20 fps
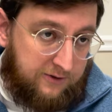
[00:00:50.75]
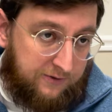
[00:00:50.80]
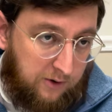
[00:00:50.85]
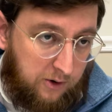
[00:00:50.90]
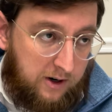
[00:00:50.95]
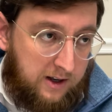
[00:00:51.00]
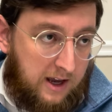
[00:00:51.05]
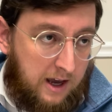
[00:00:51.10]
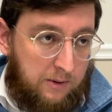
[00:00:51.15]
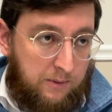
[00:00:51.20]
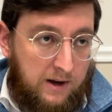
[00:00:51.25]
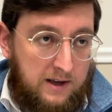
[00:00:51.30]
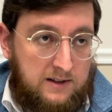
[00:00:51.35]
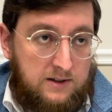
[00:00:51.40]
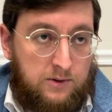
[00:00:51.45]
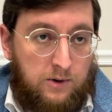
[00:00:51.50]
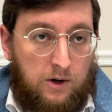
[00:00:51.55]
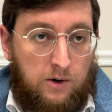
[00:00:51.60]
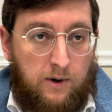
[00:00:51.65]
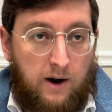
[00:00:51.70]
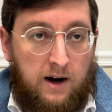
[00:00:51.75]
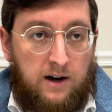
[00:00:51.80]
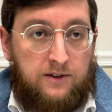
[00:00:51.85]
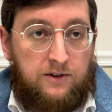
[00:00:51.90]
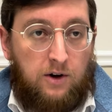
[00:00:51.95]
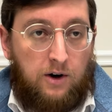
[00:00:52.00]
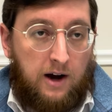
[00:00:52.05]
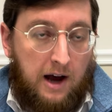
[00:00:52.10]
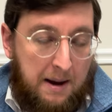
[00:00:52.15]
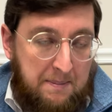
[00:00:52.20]
48 ways to acquire
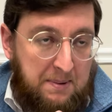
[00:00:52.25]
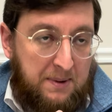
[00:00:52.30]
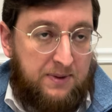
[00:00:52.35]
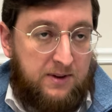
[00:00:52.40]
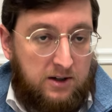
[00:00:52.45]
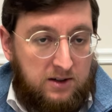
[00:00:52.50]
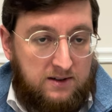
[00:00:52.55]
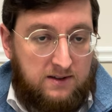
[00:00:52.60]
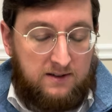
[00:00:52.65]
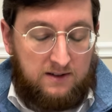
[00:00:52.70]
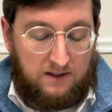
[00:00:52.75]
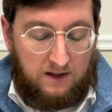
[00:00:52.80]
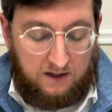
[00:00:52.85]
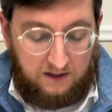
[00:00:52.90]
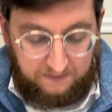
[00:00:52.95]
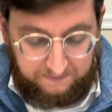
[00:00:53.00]
Torah, but there's